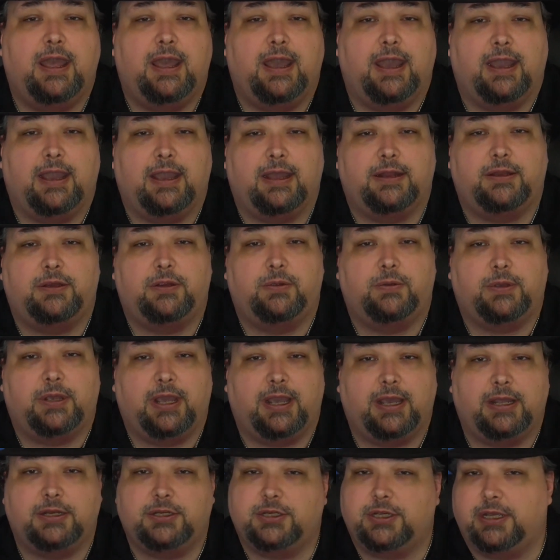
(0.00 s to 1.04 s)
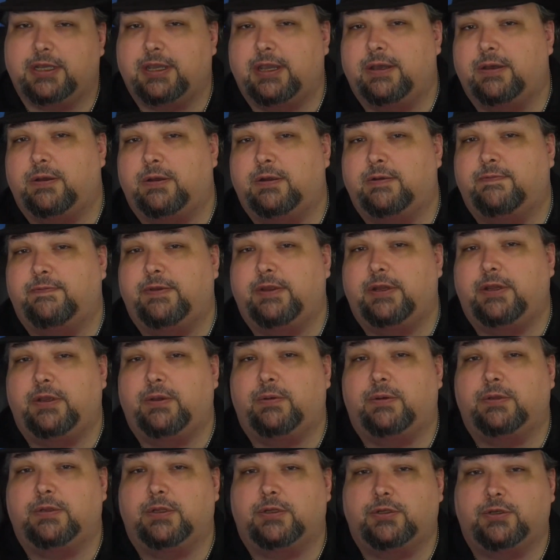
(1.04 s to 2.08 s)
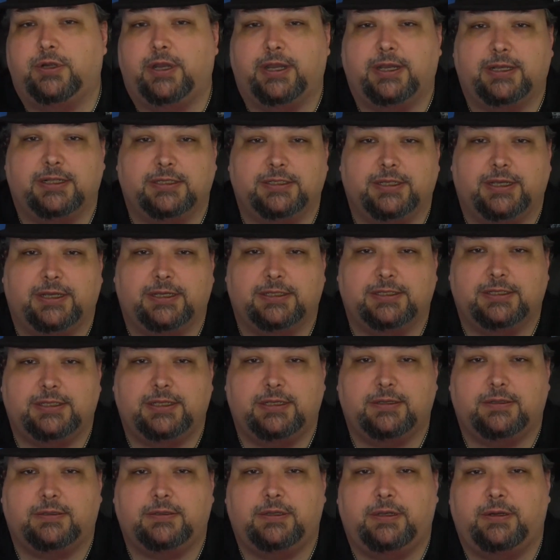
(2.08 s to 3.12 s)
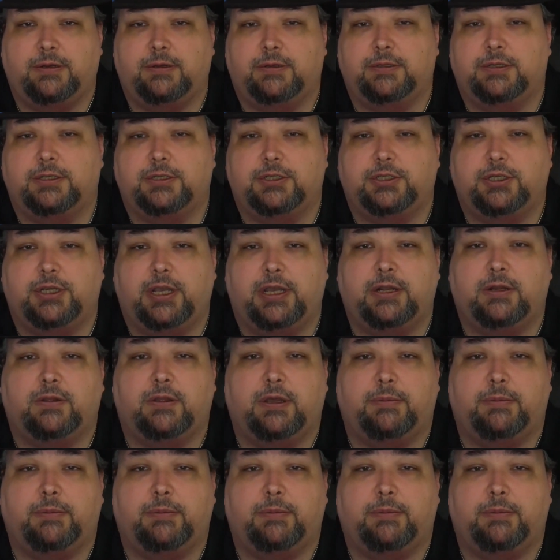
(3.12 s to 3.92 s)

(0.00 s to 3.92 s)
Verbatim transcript: And you can check out our video on the Dragon's Eye Seal here on this channel.